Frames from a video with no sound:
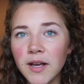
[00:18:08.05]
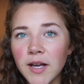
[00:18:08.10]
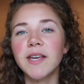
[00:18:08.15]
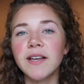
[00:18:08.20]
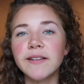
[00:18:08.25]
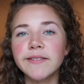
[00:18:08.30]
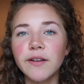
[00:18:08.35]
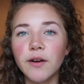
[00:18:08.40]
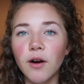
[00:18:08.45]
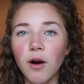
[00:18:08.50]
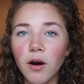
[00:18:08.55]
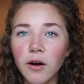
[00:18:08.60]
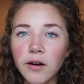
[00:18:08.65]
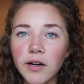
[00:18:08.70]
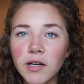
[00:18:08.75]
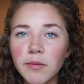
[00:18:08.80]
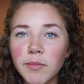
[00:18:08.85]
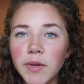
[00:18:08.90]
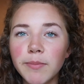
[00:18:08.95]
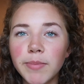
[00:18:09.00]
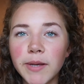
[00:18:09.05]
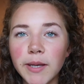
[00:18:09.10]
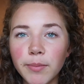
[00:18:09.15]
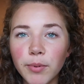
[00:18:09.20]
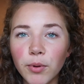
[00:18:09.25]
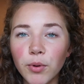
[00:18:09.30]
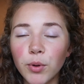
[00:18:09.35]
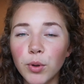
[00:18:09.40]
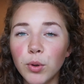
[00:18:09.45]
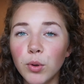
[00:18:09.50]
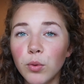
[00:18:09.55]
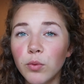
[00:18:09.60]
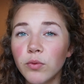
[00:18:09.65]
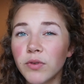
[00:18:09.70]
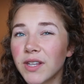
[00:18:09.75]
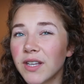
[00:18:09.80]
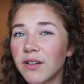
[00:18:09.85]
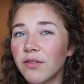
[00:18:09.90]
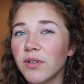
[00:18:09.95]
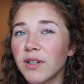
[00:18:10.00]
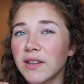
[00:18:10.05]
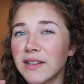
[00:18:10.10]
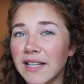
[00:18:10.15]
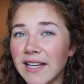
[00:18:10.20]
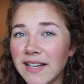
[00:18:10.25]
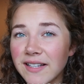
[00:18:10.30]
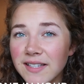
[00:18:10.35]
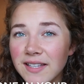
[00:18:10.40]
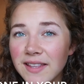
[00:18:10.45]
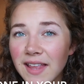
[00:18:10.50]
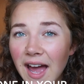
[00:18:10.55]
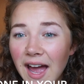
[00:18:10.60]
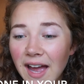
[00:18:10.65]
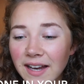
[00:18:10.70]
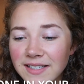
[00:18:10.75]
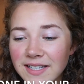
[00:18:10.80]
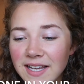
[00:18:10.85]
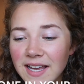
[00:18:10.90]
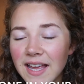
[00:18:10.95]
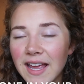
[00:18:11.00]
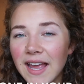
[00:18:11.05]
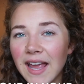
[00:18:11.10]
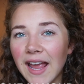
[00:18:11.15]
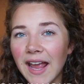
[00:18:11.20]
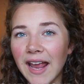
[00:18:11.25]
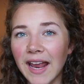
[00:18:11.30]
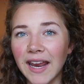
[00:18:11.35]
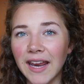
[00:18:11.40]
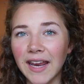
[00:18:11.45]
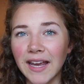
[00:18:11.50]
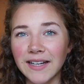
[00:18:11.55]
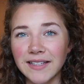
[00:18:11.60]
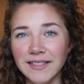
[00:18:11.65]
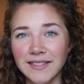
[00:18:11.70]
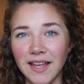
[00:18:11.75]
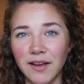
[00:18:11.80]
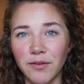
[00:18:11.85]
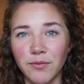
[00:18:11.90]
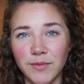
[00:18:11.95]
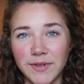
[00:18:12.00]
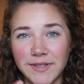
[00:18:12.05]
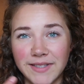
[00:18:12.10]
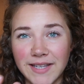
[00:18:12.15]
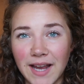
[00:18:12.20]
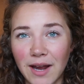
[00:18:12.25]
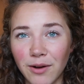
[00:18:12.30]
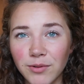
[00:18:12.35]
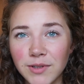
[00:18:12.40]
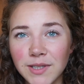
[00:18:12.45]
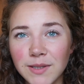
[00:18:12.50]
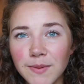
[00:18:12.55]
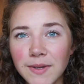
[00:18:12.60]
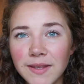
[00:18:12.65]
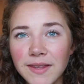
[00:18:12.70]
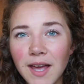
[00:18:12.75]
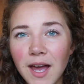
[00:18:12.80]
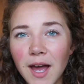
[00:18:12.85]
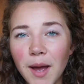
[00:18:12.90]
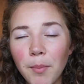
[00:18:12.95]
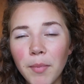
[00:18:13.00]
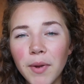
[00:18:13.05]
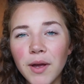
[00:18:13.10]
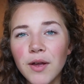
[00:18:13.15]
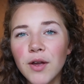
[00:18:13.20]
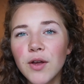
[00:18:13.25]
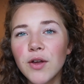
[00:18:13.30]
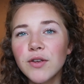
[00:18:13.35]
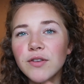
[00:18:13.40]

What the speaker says: because there are going to be people who really relate to that and that resounds with them.